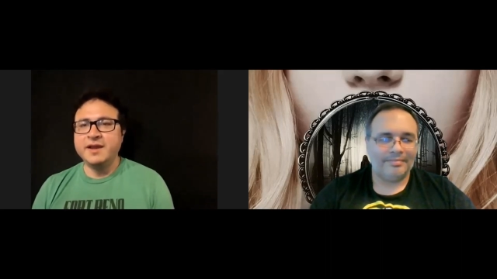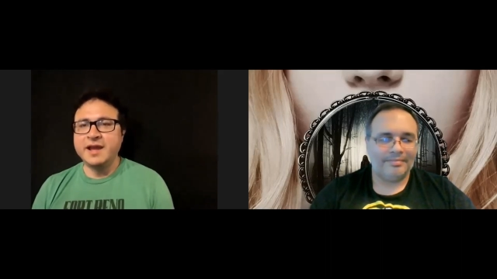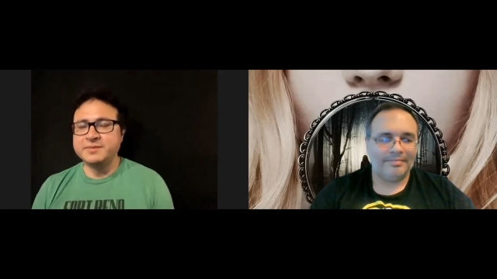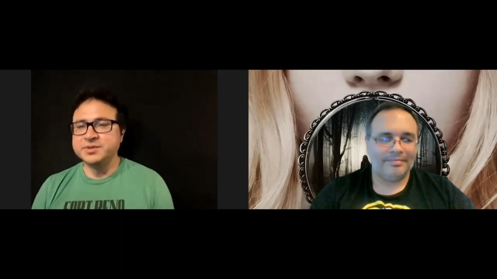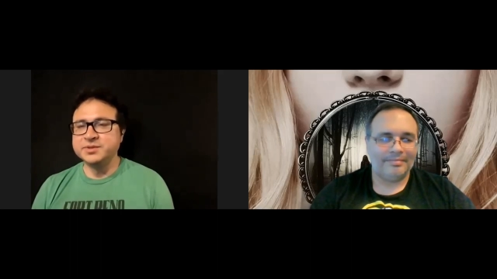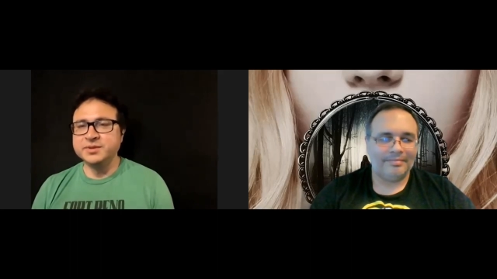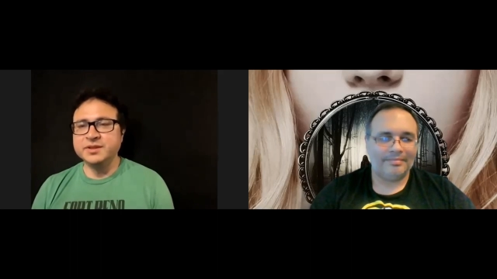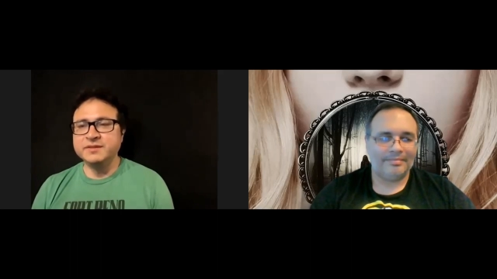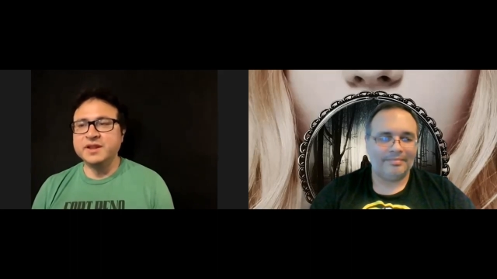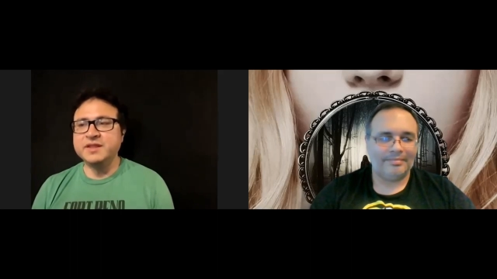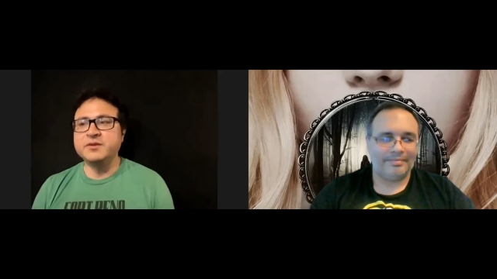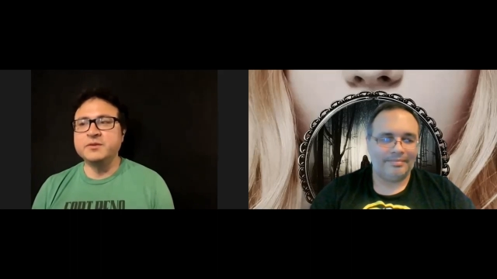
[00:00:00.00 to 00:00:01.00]
Speaker 1: absolutely
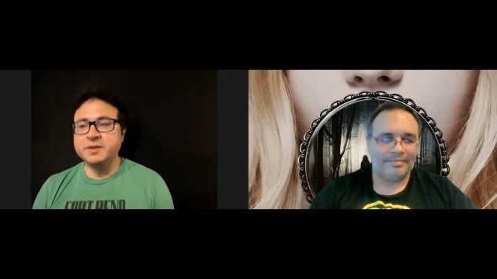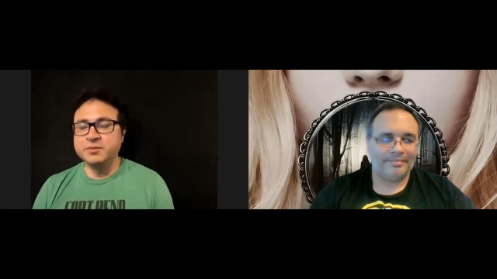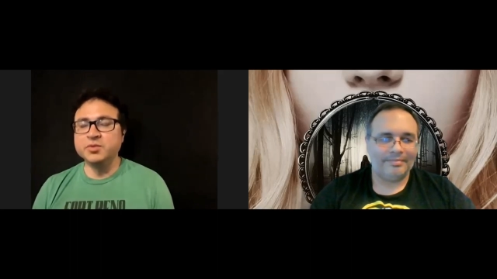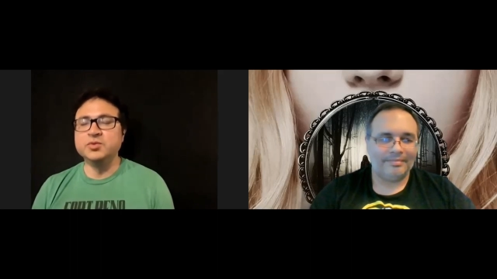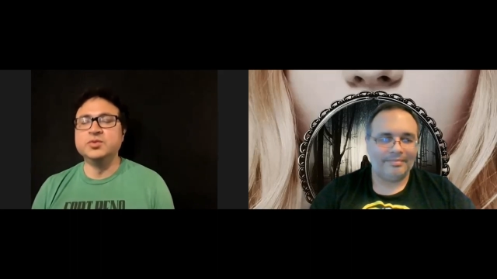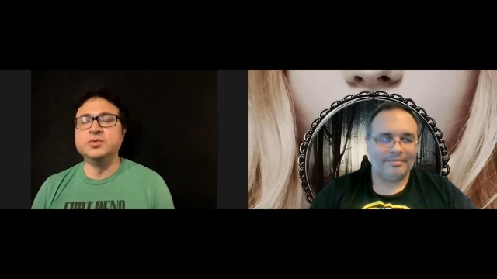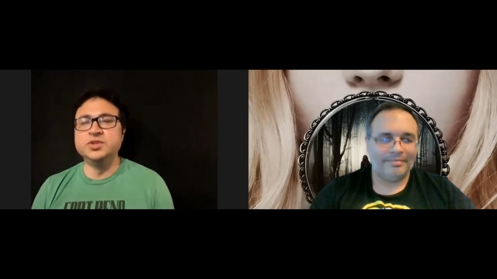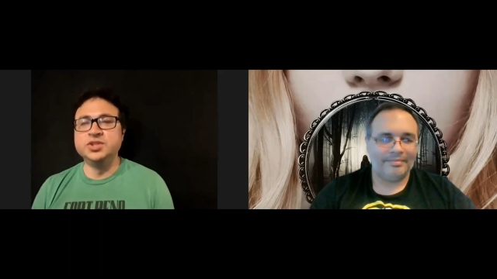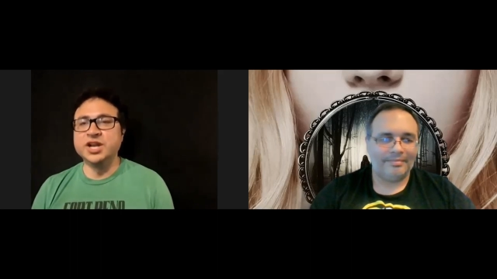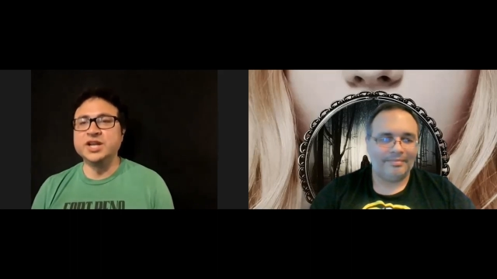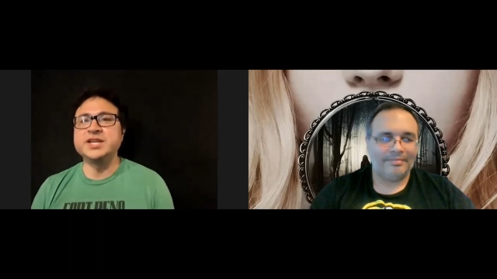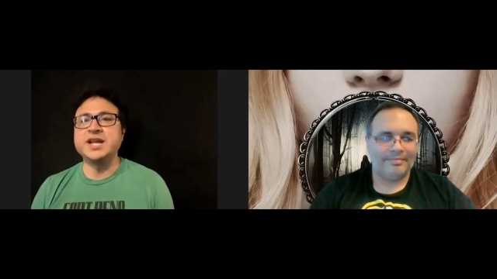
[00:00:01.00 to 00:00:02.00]
loved it, and there are people who
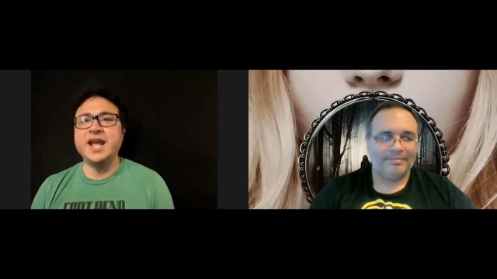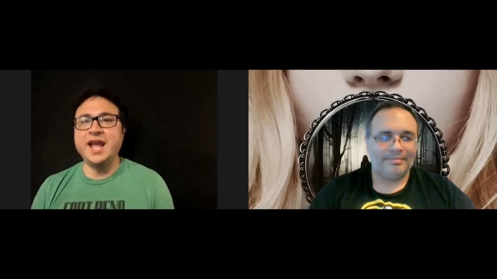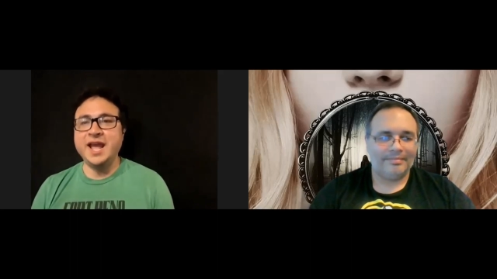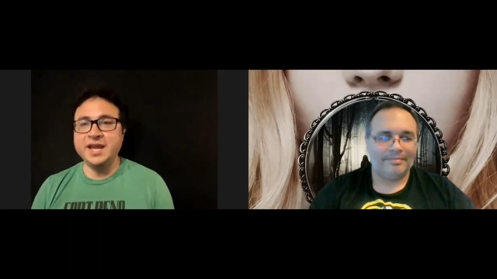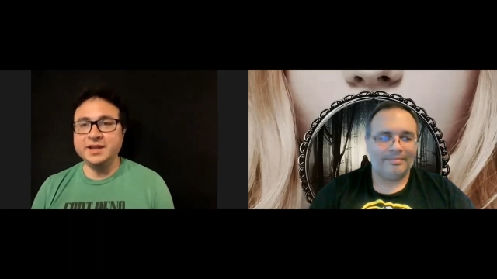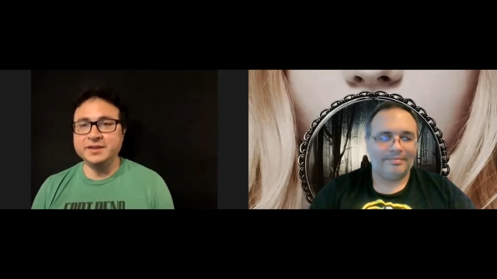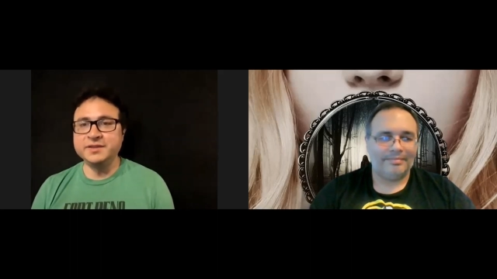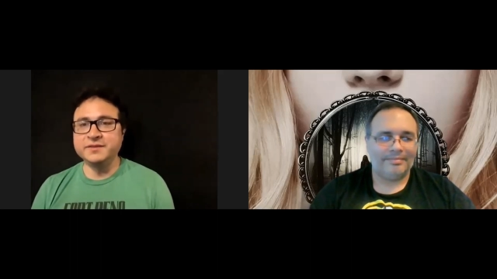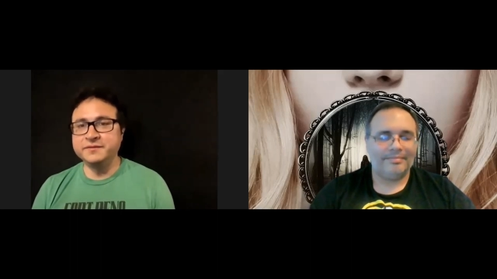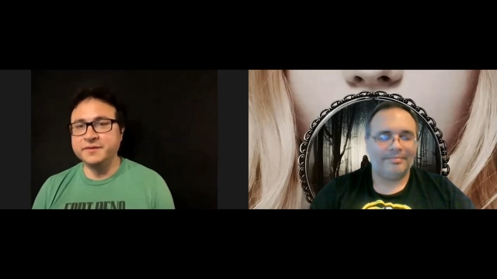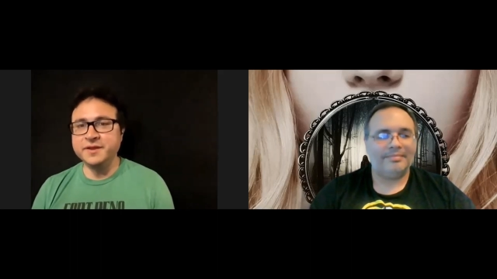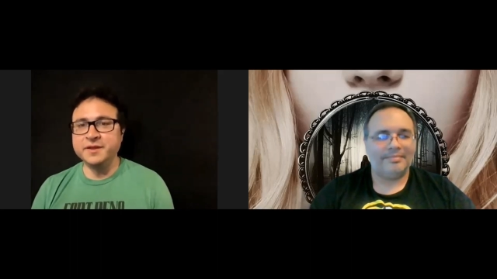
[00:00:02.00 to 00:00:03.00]
just hated
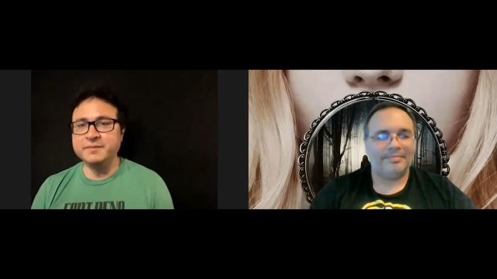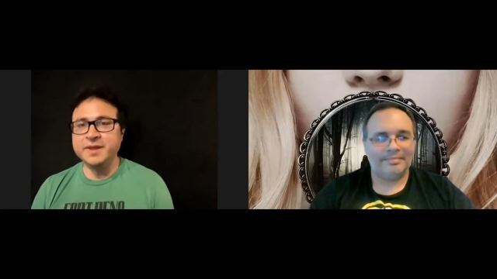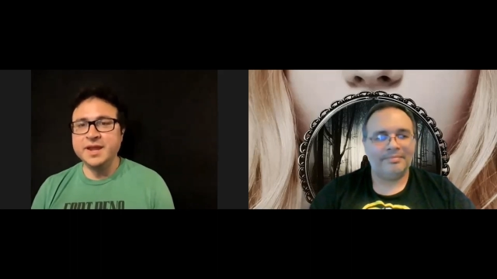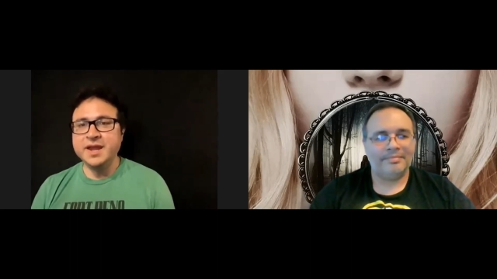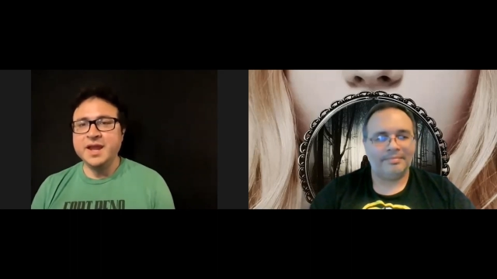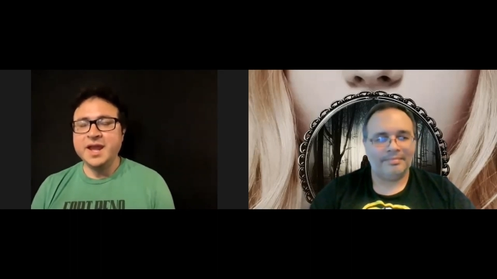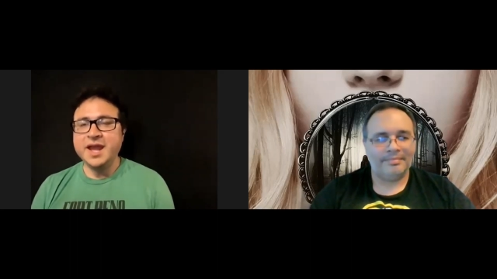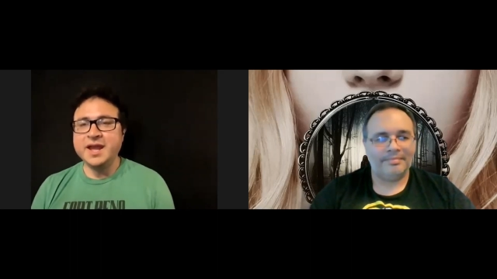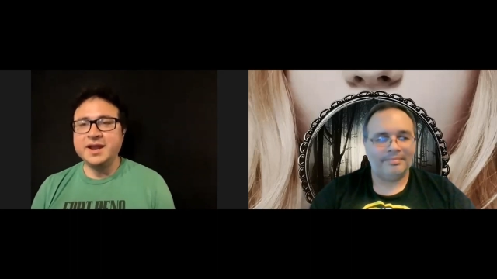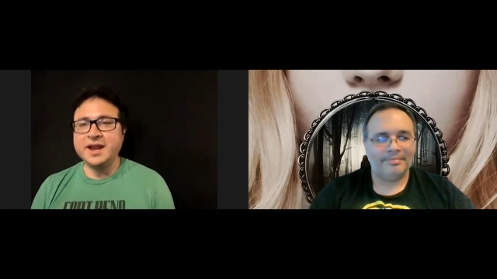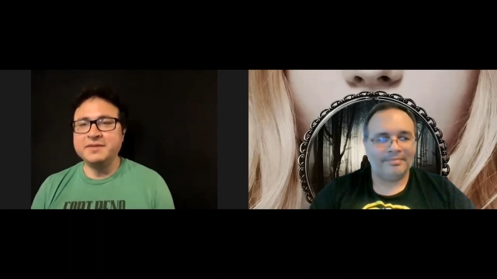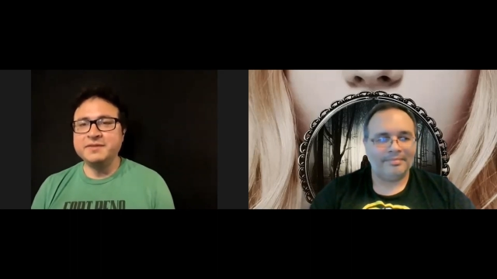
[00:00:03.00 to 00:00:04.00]
the film.
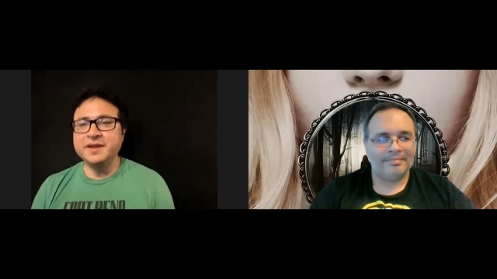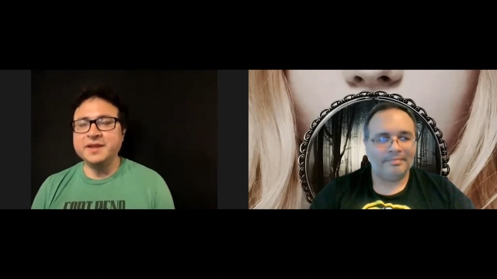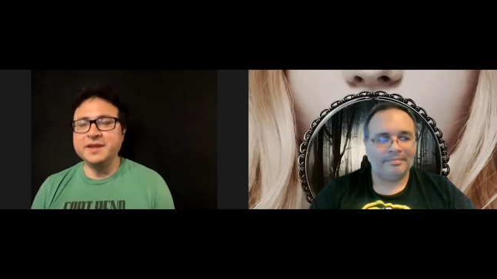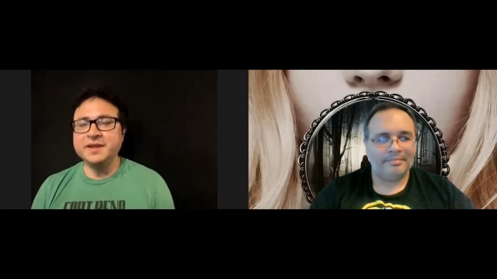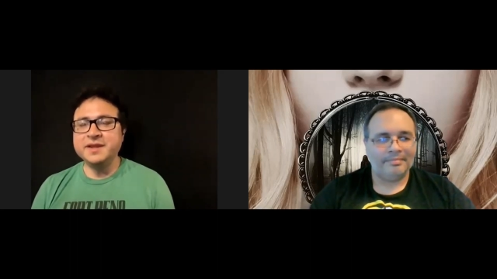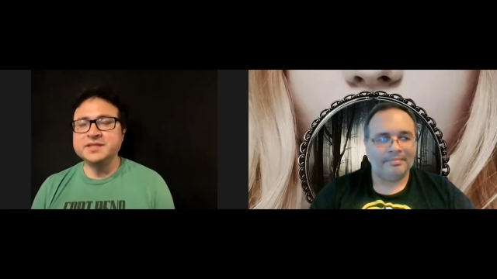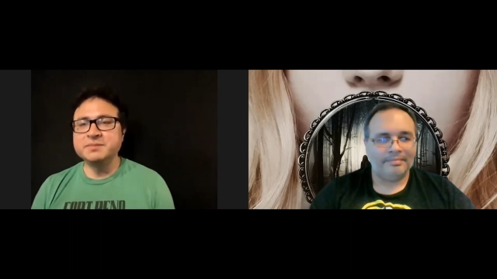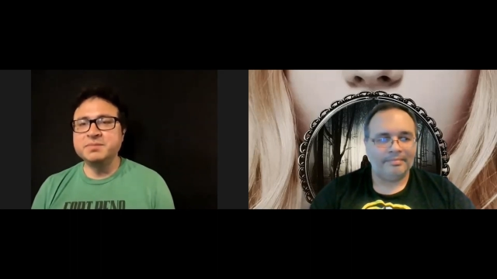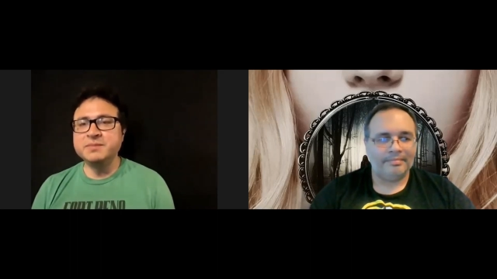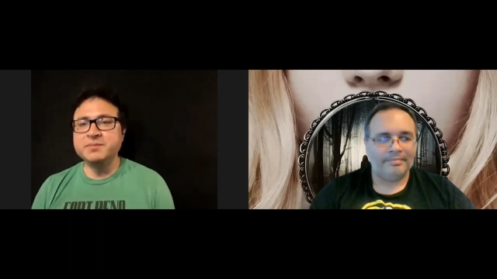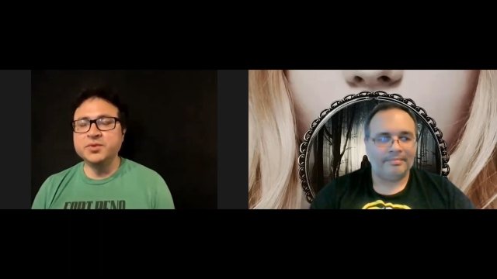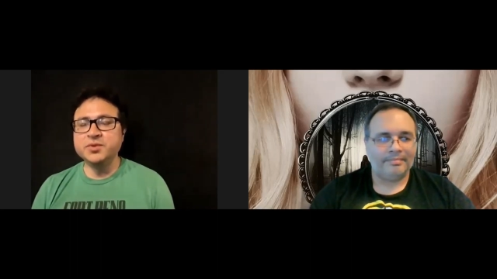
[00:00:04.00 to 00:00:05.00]
And I think it's
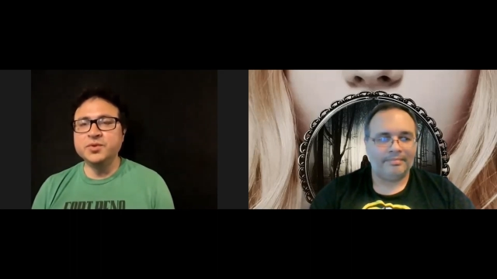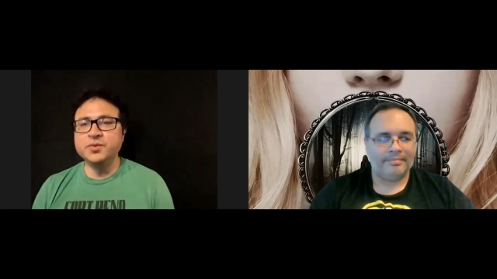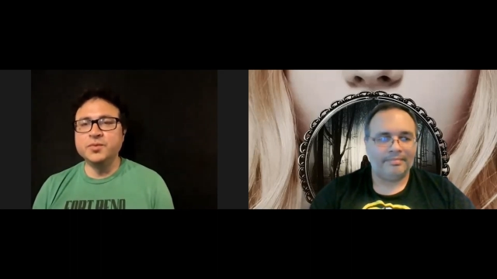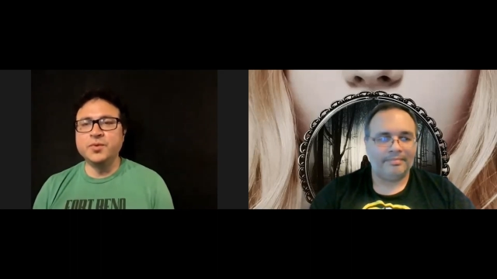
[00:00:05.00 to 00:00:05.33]
the people who